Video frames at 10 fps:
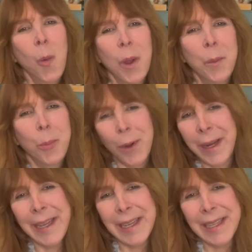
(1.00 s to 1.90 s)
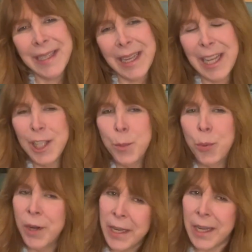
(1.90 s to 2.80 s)
Well, pretty is as
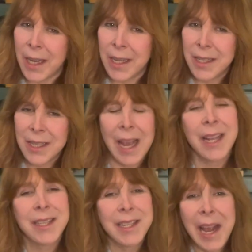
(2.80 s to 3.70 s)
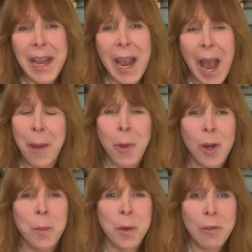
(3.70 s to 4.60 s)
pretty does, and today I'm
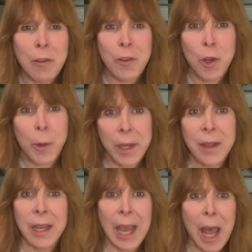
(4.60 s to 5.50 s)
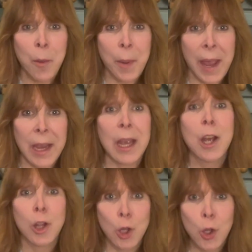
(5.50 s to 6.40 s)
going to be reviewing the Calpak
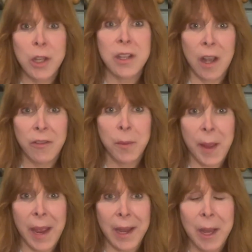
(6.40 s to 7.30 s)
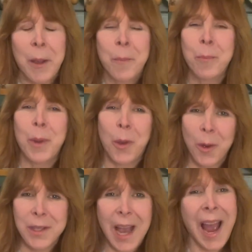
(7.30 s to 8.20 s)
Luka Duffel bag
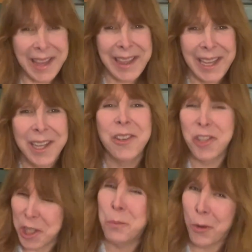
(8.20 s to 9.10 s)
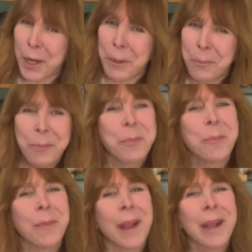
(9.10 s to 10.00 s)
because I think she's pretty.
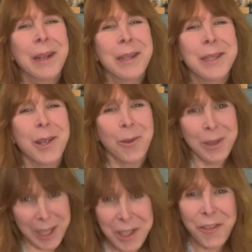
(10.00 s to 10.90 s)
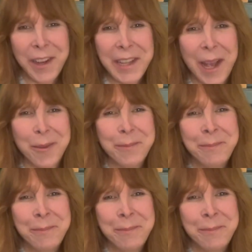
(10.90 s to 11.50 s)
So let's find out.